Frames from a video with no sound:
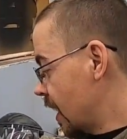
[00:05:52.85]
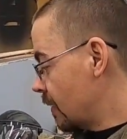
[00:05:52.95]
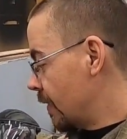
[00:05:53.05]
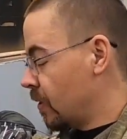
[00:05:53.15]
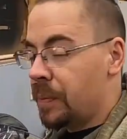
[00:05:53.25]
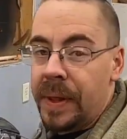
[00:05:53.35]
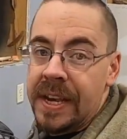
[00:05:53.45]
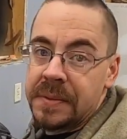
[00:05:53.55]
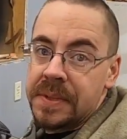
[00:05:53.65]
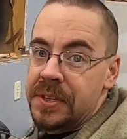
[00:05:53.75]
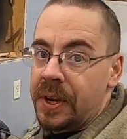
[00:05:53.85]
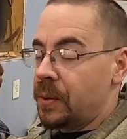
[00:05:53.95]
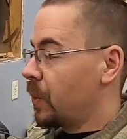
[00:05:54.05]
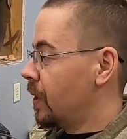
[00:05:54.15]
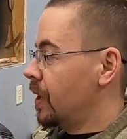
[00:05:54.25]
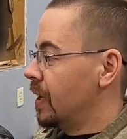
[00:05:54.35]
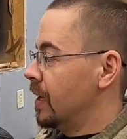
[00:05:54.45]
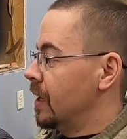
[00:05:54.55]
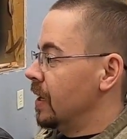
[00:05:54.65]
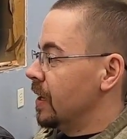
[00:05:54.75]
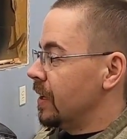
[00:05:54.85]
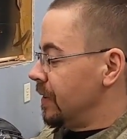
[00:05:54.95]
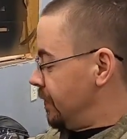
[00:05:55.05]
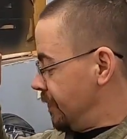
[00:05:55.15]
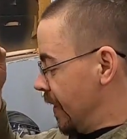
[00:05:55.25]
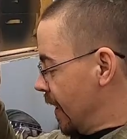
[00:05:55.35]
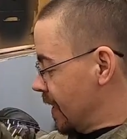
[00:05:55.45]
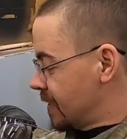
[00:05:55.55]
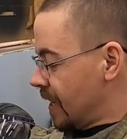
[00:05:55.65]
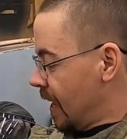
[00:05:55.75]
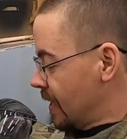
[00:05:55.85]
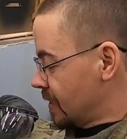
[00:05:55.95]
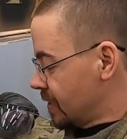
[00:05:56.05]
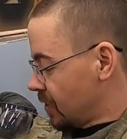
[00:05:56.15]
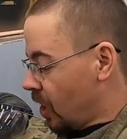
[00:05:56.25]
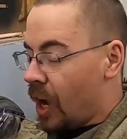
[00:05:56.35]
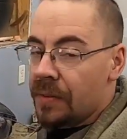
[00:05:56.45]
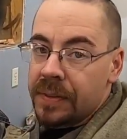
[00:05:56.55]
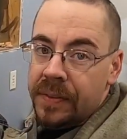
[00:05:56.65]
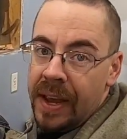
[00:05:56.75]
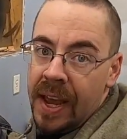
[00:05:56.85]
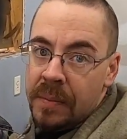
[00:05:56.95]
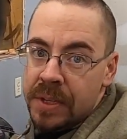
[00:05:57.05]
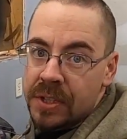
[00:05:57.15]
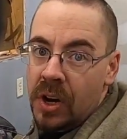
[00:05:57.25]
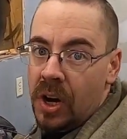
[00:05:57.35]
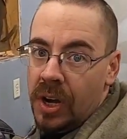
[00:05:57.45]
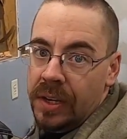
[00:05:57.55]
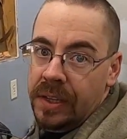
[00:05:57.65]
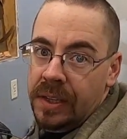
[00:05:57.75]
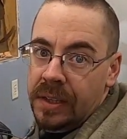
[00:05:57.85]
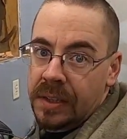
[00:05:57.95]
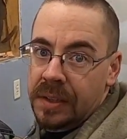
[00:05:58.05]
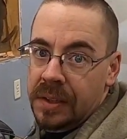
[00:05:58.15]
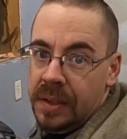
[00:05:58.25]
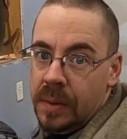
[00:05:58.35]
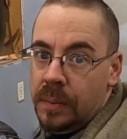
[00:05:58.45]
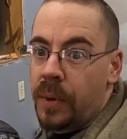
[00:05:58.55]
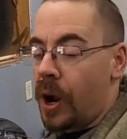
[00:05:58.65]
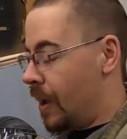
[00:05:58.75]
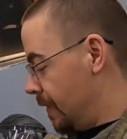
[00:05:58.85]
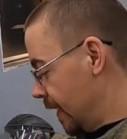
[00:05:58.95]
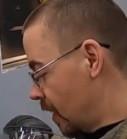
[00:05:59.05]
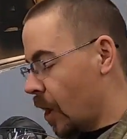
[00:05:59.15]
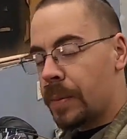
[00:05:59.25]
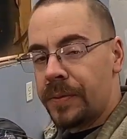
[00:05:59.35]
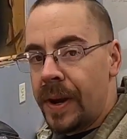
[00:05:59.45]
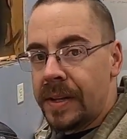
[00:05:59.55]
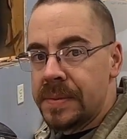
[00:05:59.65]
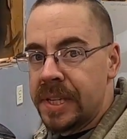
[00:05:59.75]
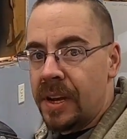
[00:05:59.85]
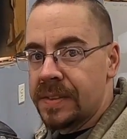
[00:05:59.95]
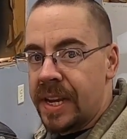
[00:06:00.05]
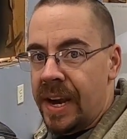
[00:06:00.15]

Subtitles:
nut rivet replacements, you can order various sizes off of Amazon. Probably, I think Harbor Freight themselves